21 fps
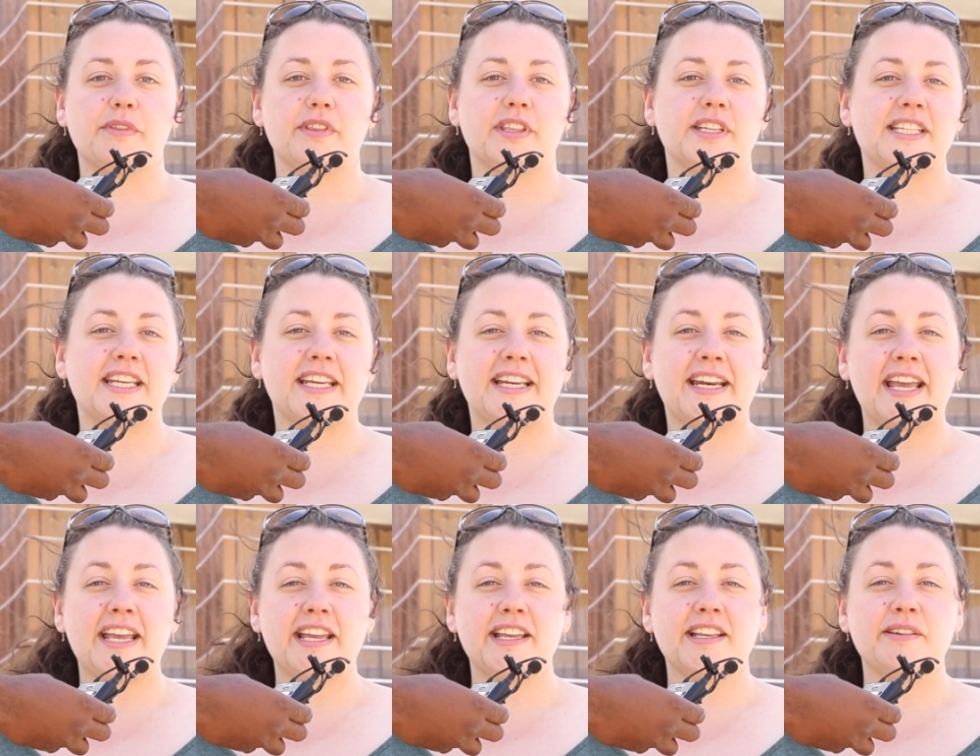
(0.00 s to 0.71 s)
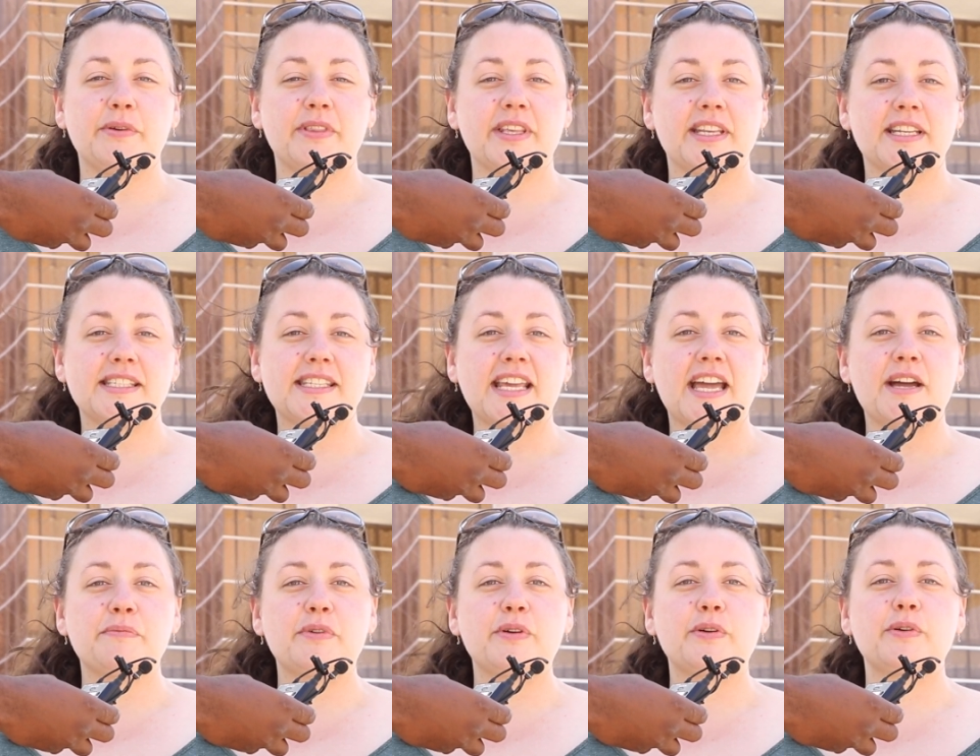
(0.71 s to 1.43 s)
the DNA within a
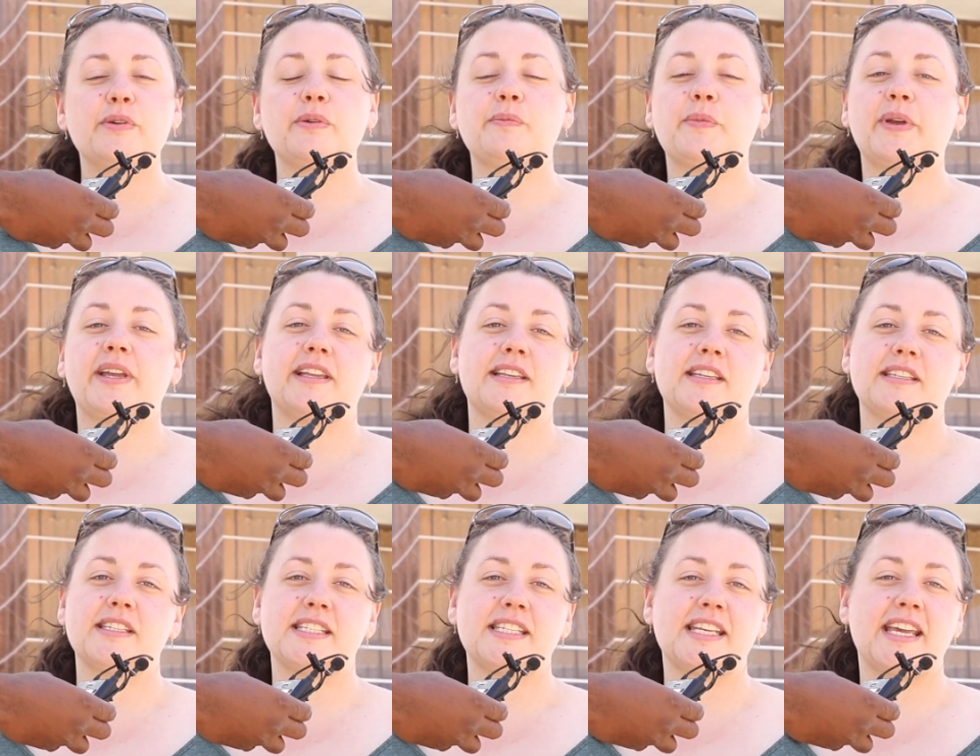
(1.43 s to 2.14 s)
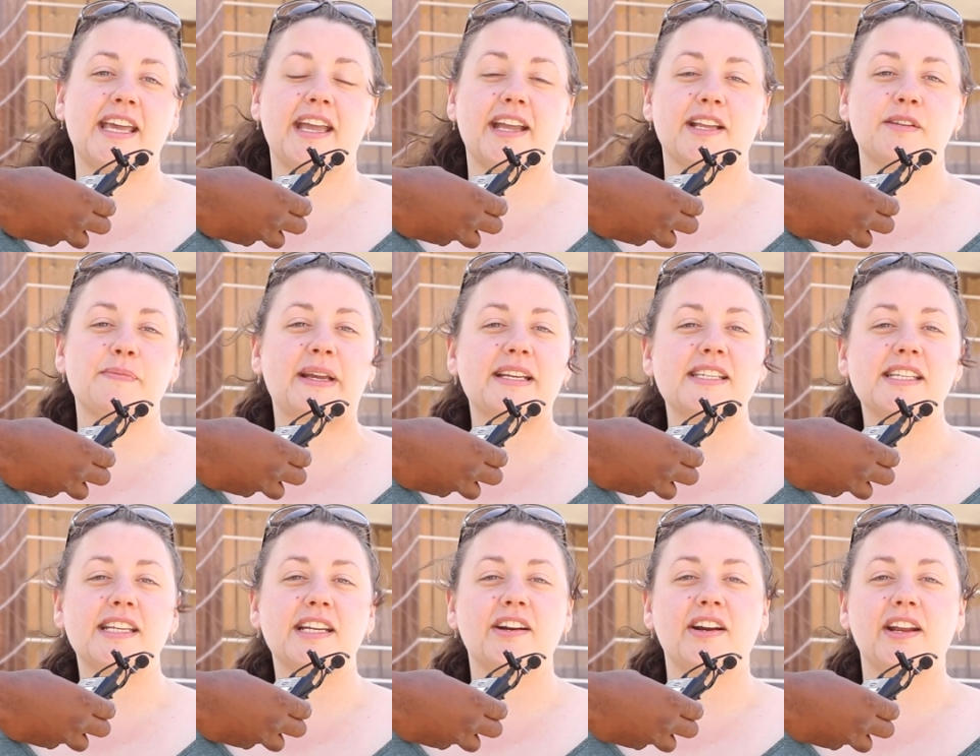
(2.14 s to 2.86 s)
sample and we can detect
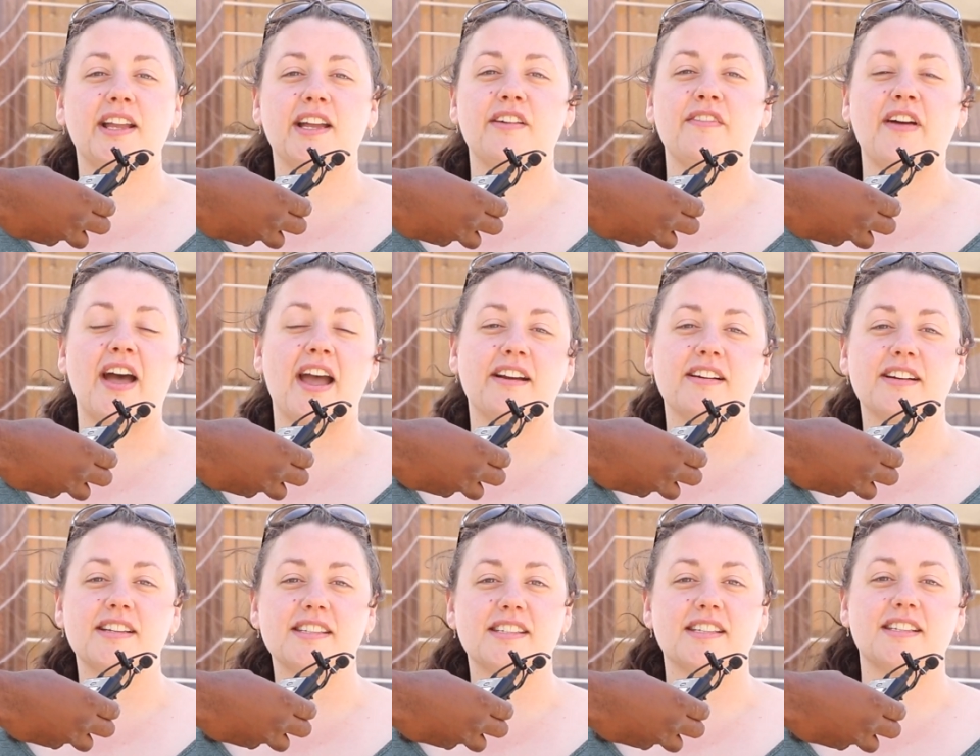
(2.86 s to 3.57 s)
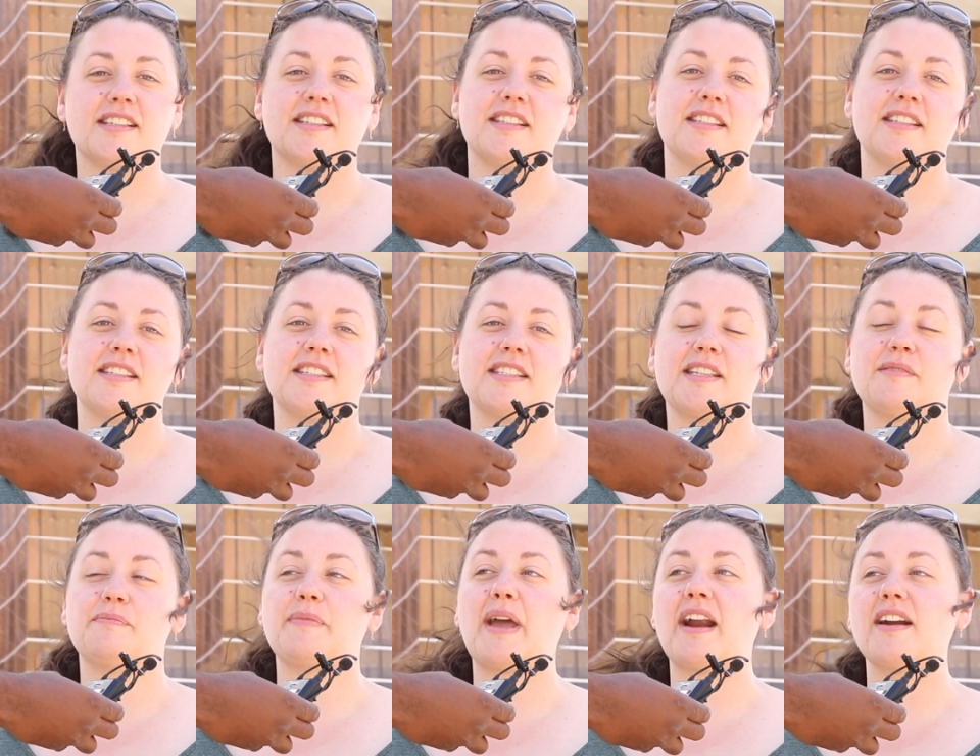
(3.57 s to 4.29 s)
bacteria,
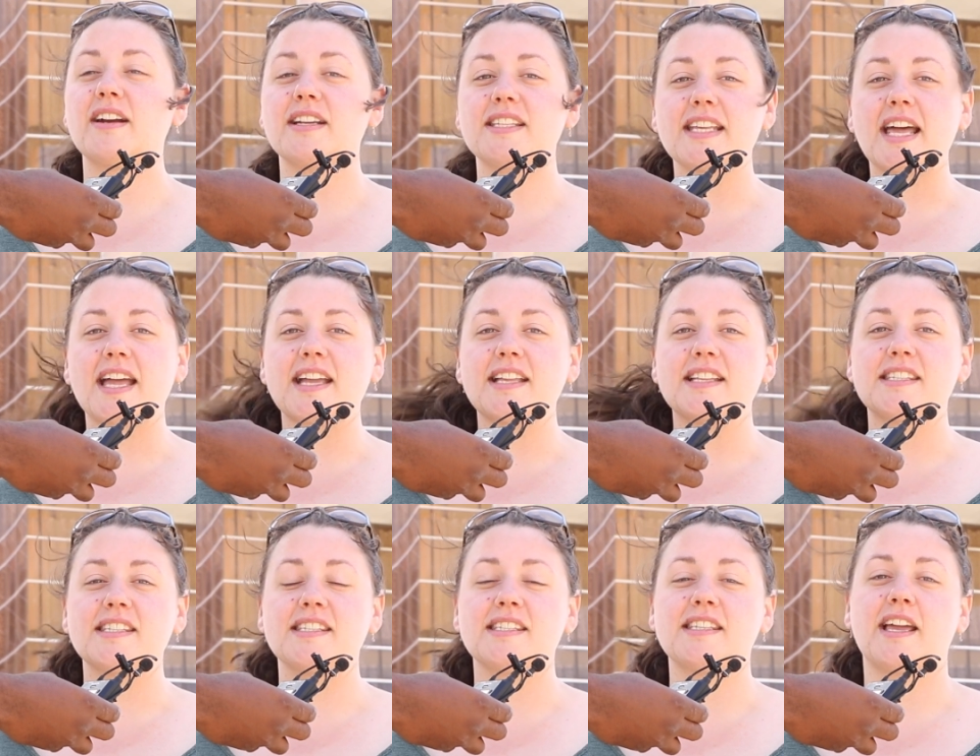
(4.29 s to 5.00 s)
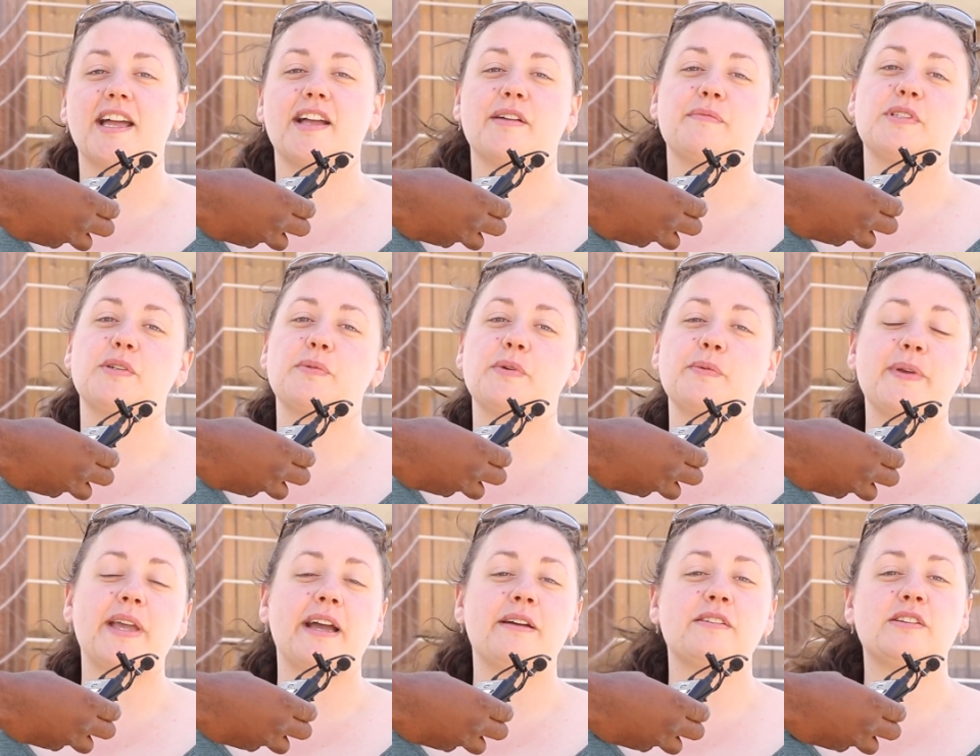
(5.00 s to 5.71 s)
viruses, and parasites. Um, so
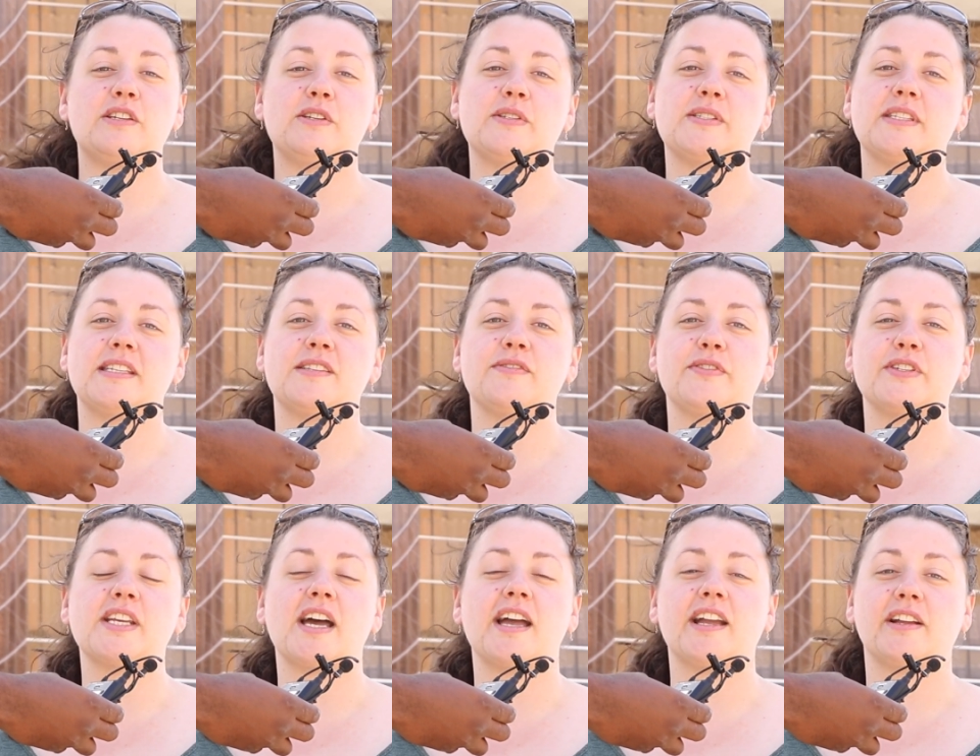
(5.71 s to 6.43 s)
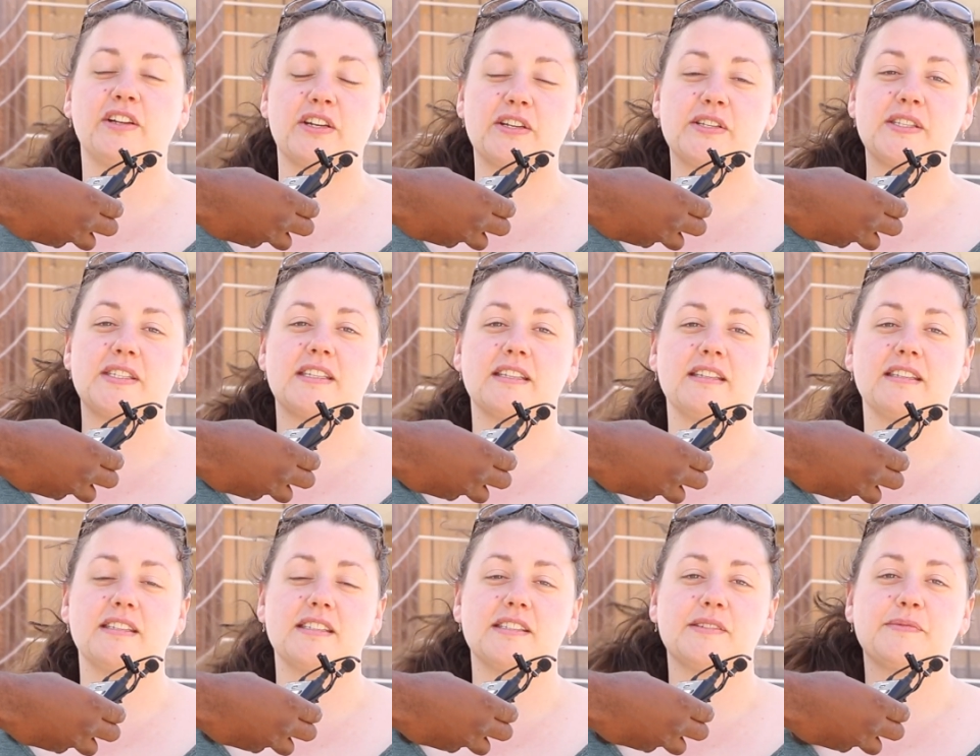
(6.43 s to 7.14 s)
we'll be able to use this for
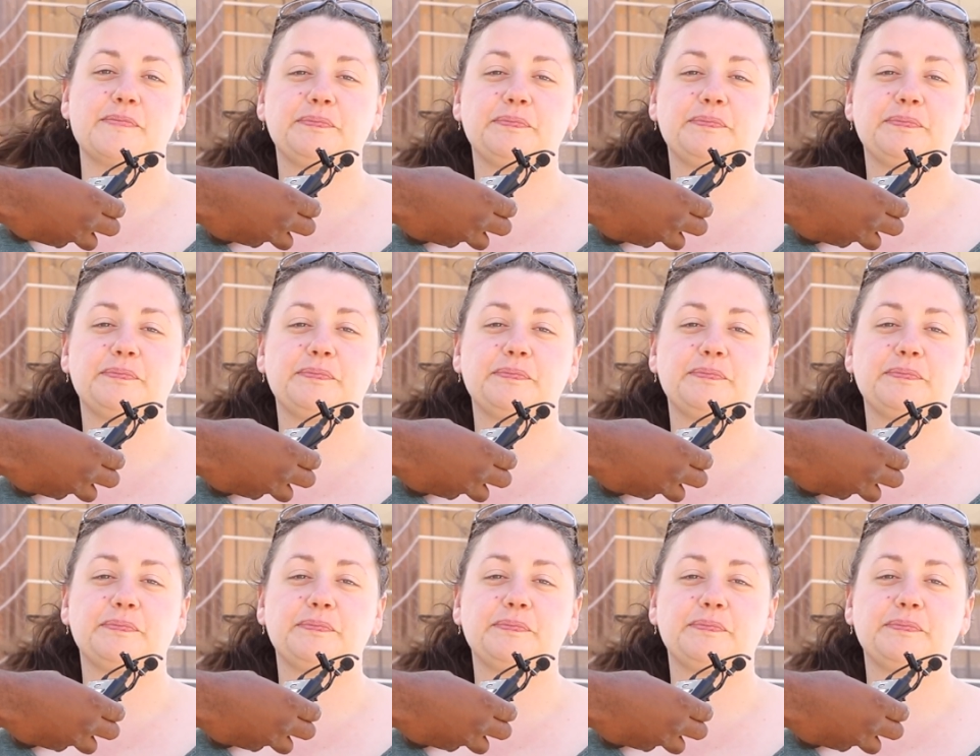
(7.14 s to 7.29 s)
diagnosis